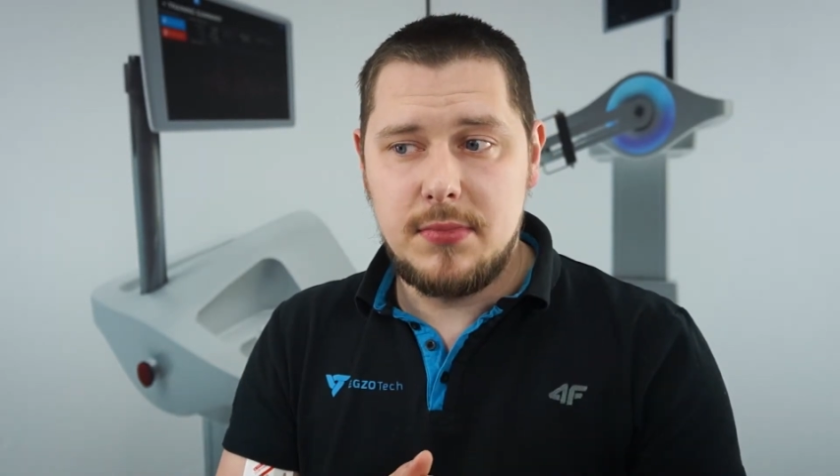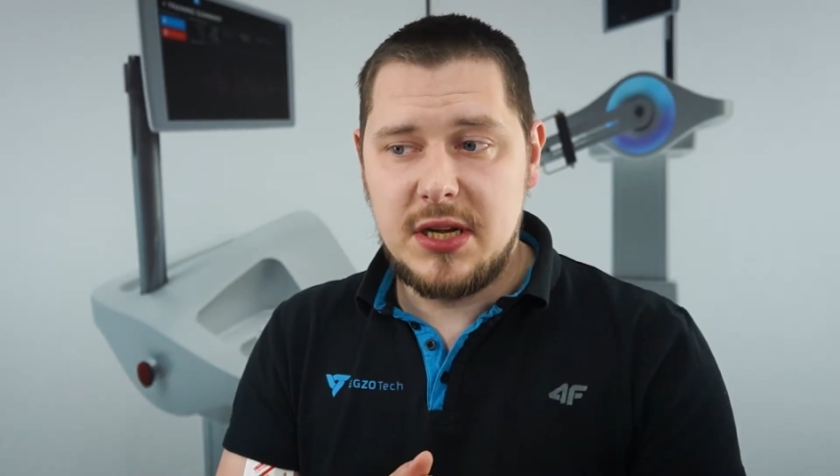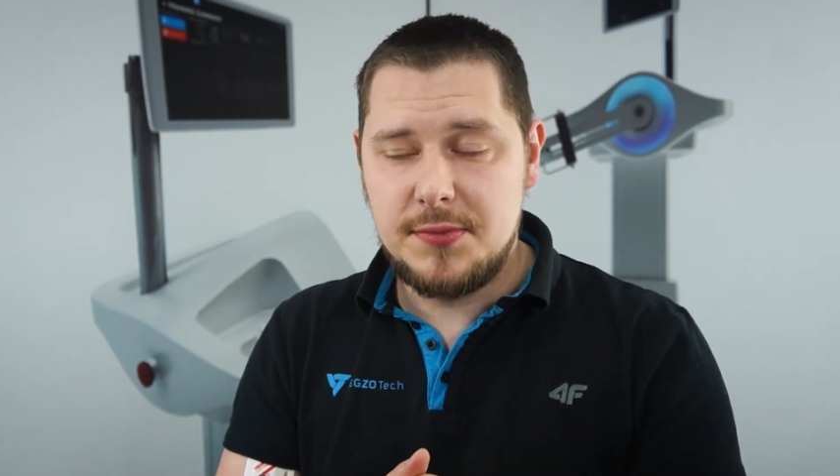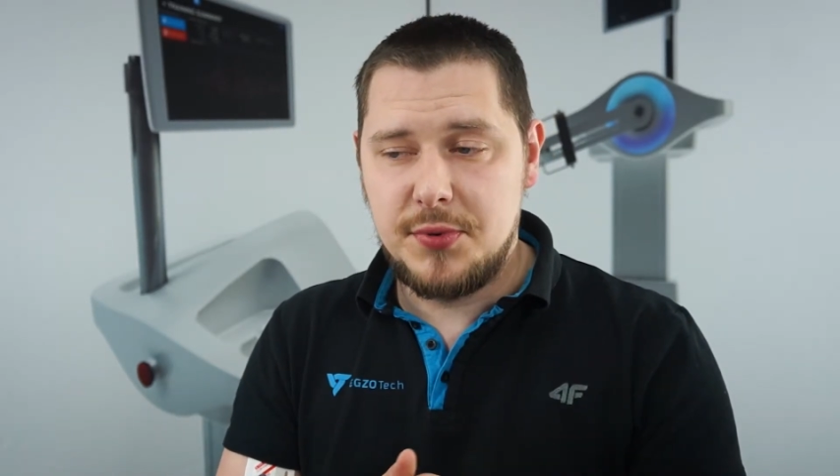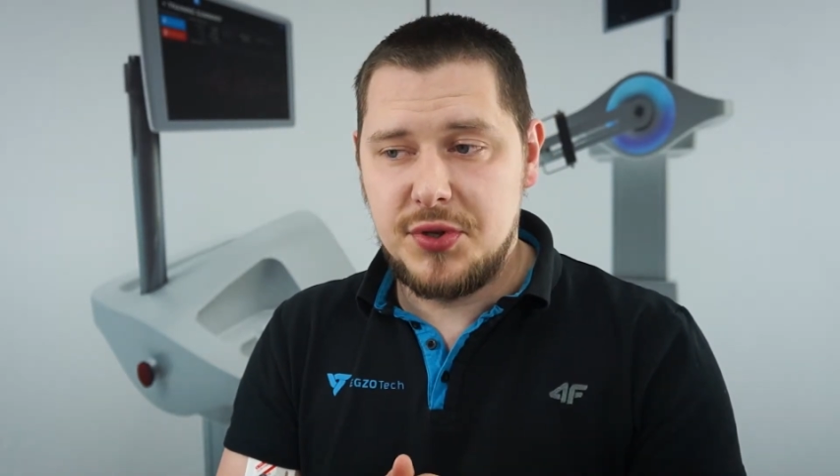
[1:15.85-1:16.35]

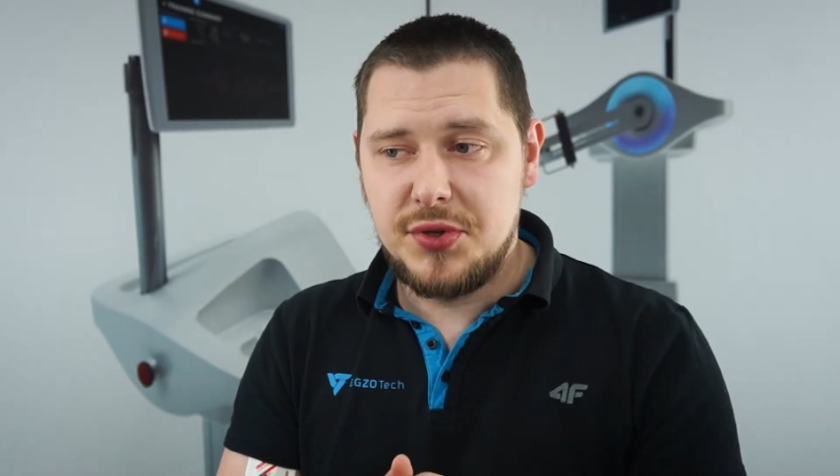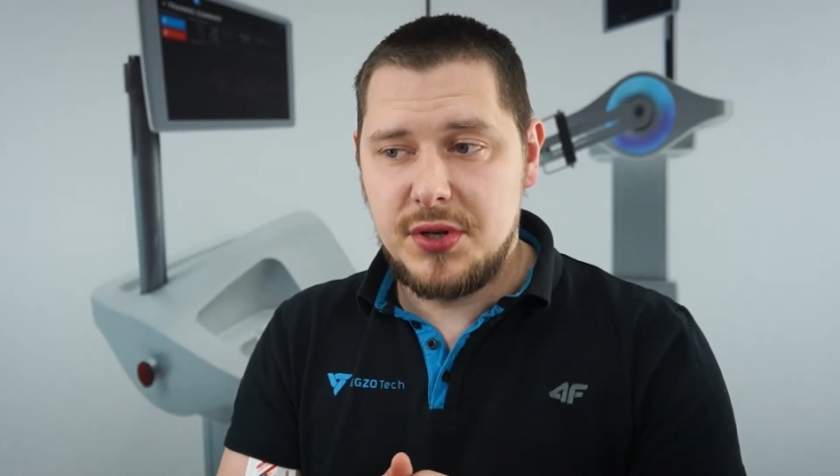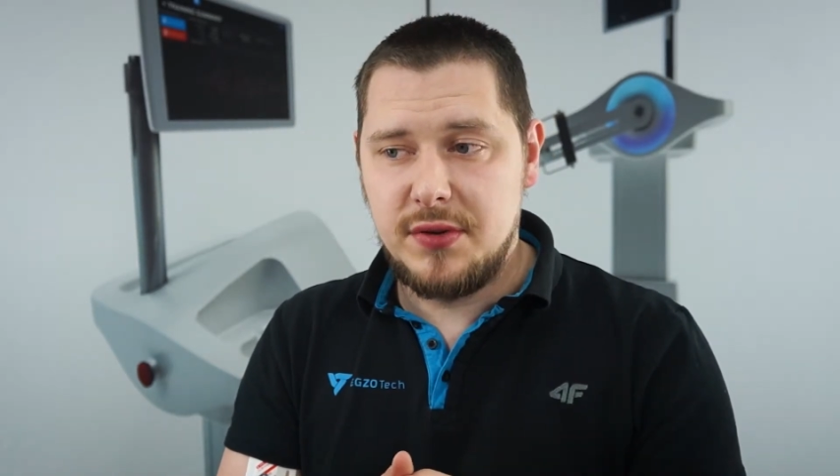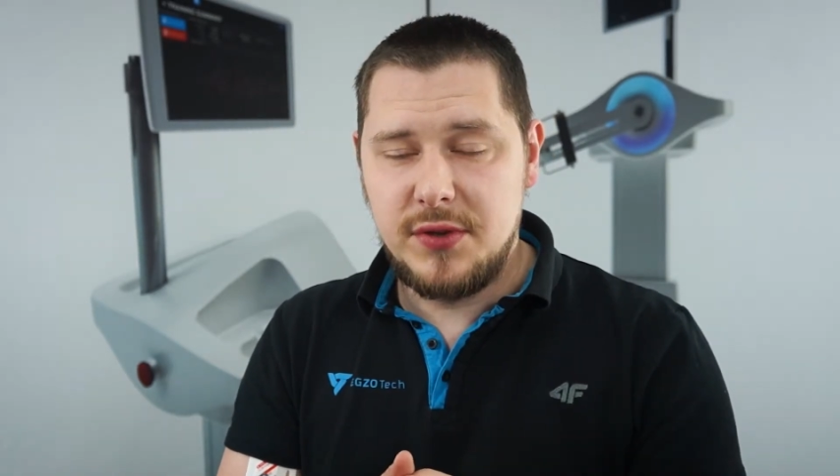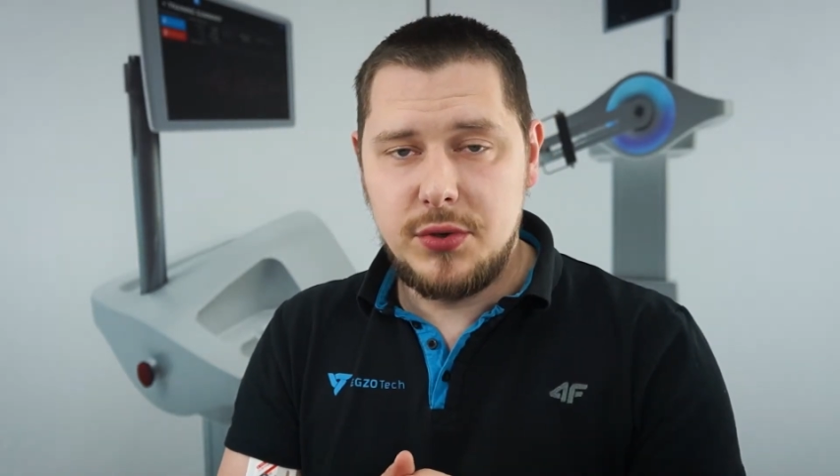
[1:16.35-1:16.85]
as a
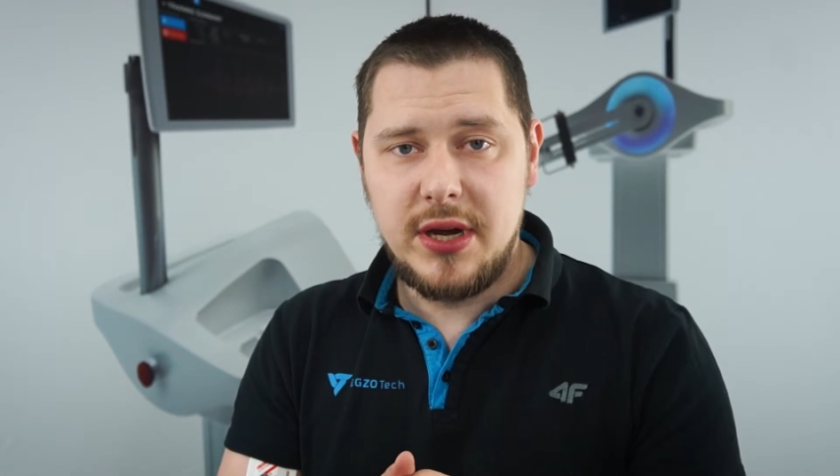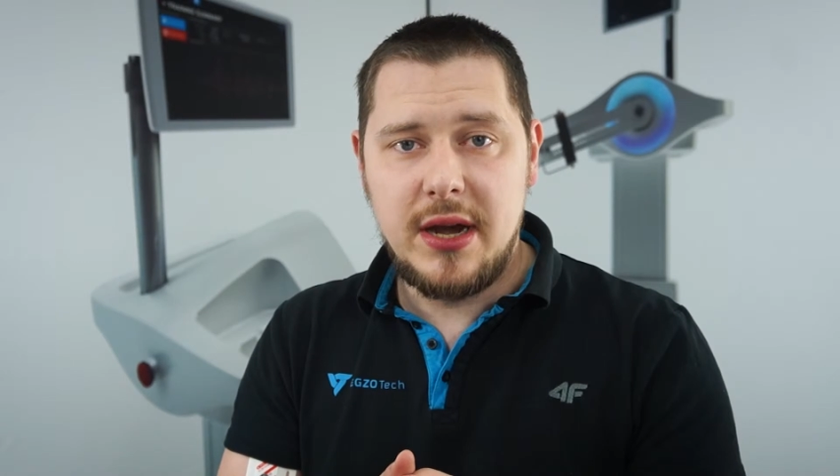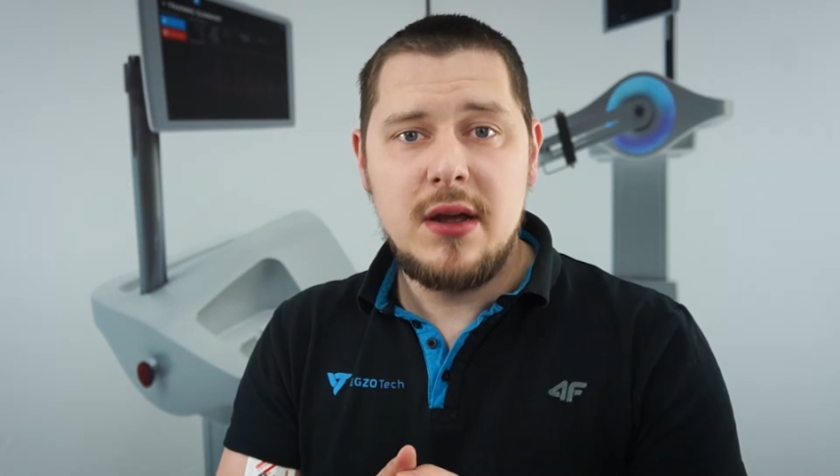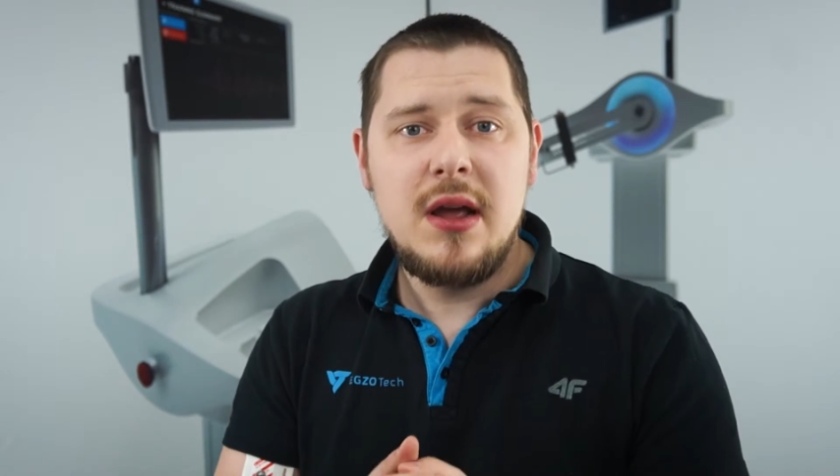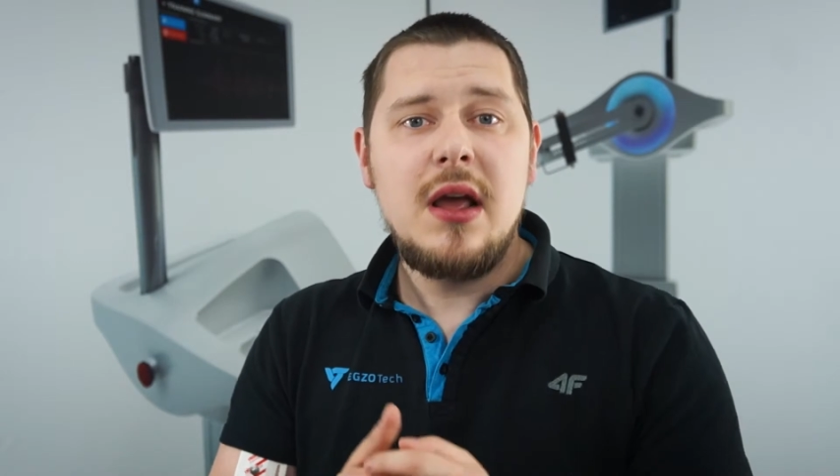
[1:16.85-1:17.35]
producer of Luna,